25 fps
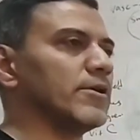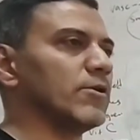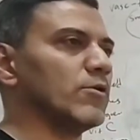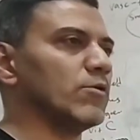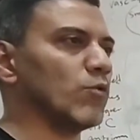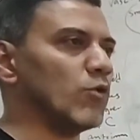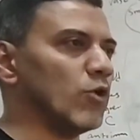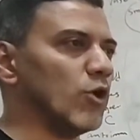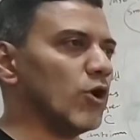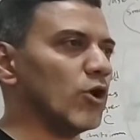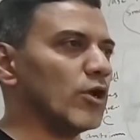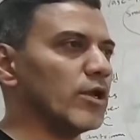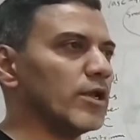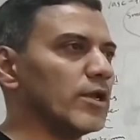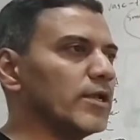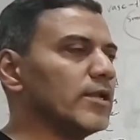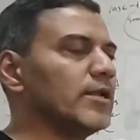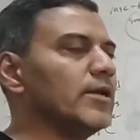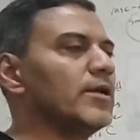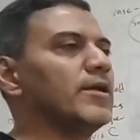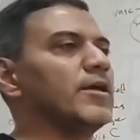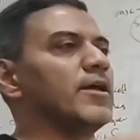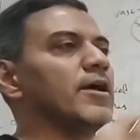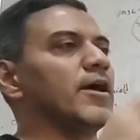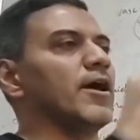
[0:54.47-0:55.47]

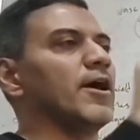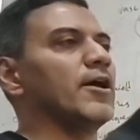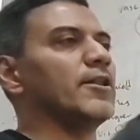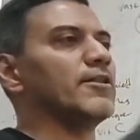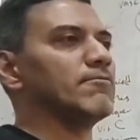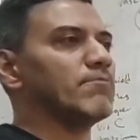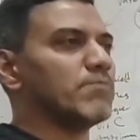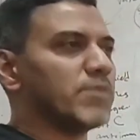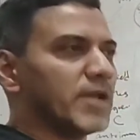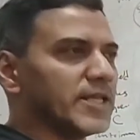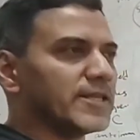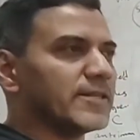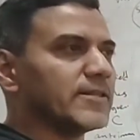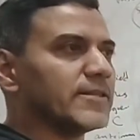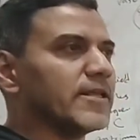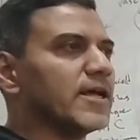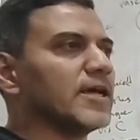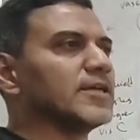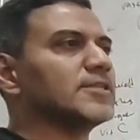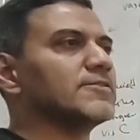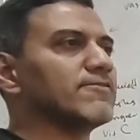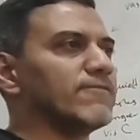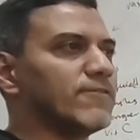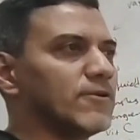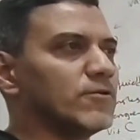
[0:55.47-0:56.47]
Wall and blood
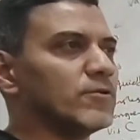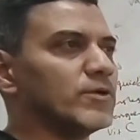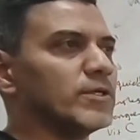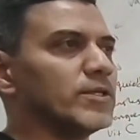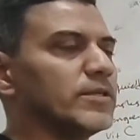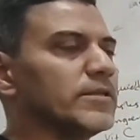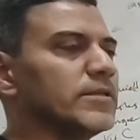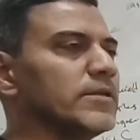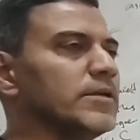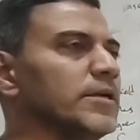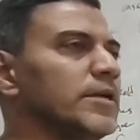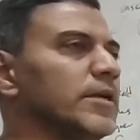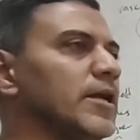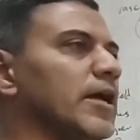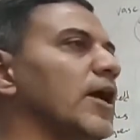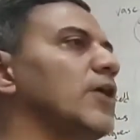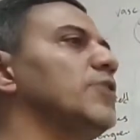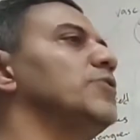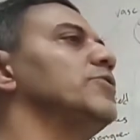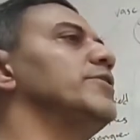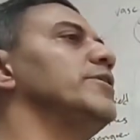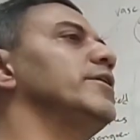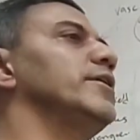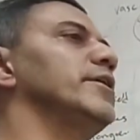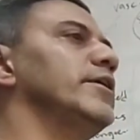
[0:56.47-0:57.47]
as fluid.
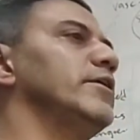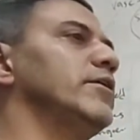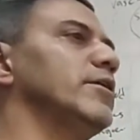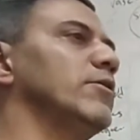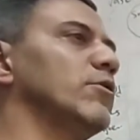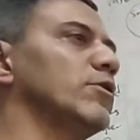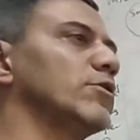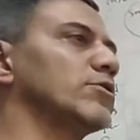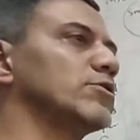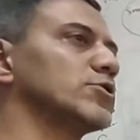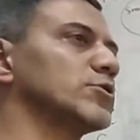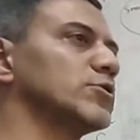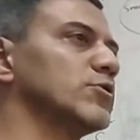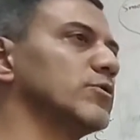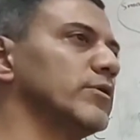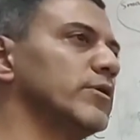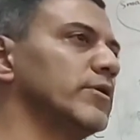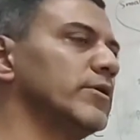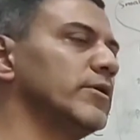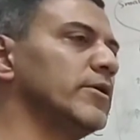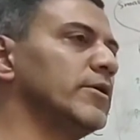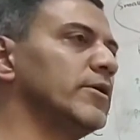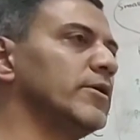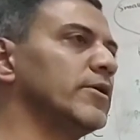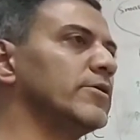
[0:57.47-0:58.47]
And
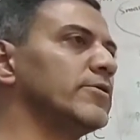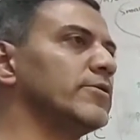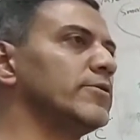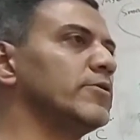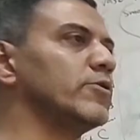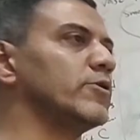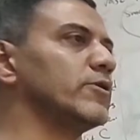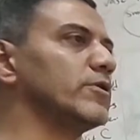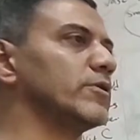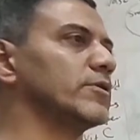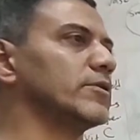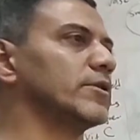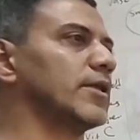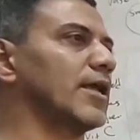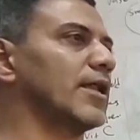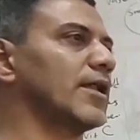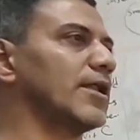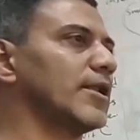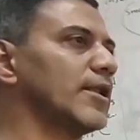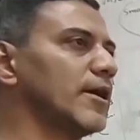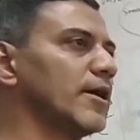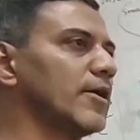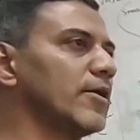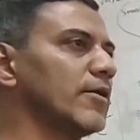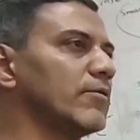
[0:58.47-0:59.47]
also don't
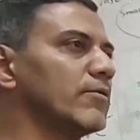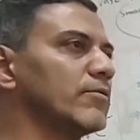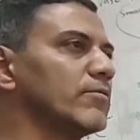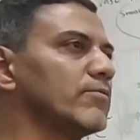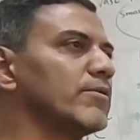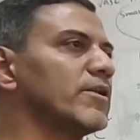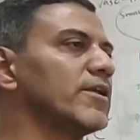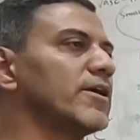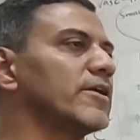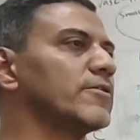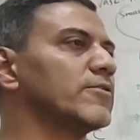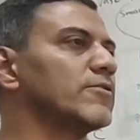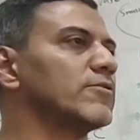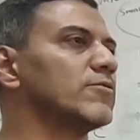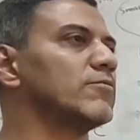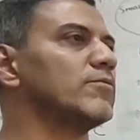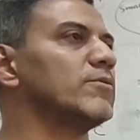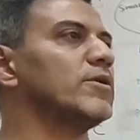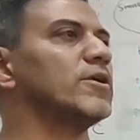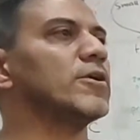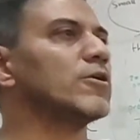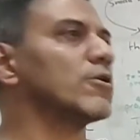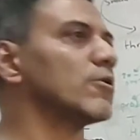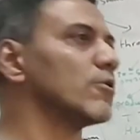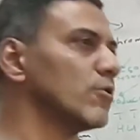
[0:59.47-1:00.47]
allow blood to
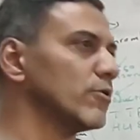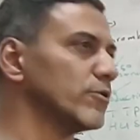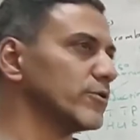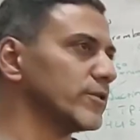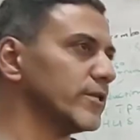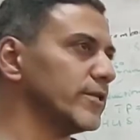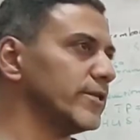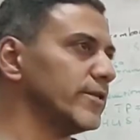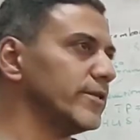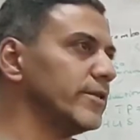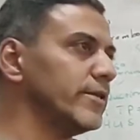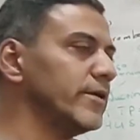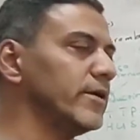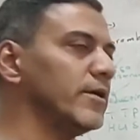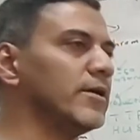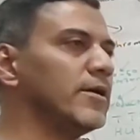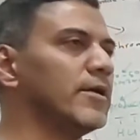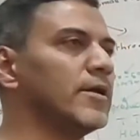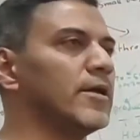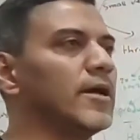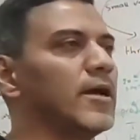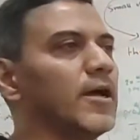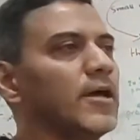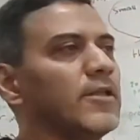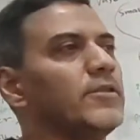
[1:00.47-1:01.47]
be clotted,
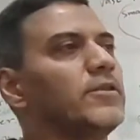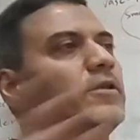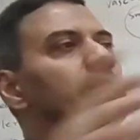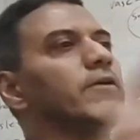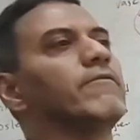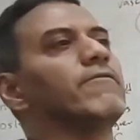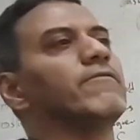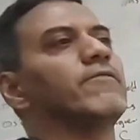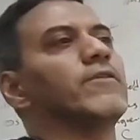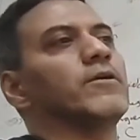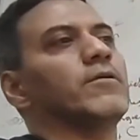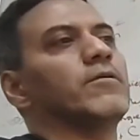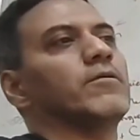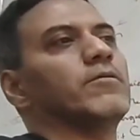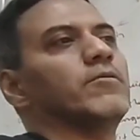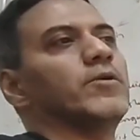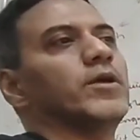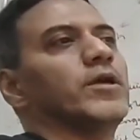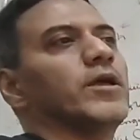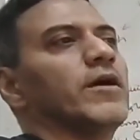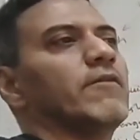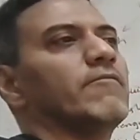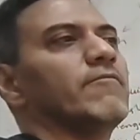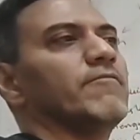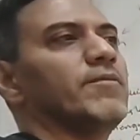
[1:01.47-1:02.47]
and if
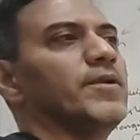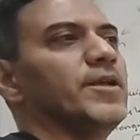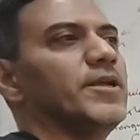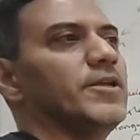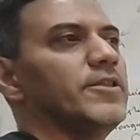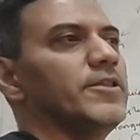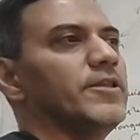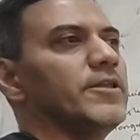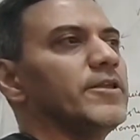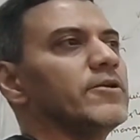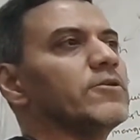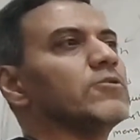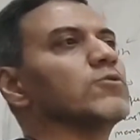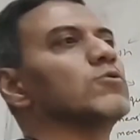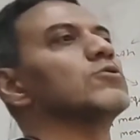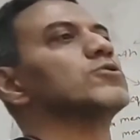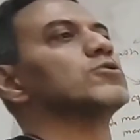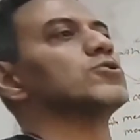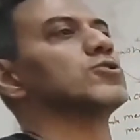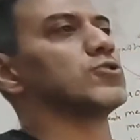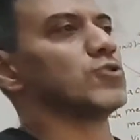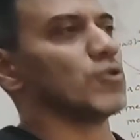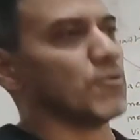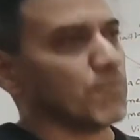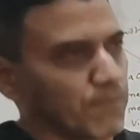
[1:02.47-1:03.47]
we have bleeding, to
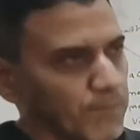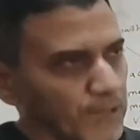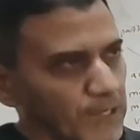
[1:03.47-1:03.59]
stop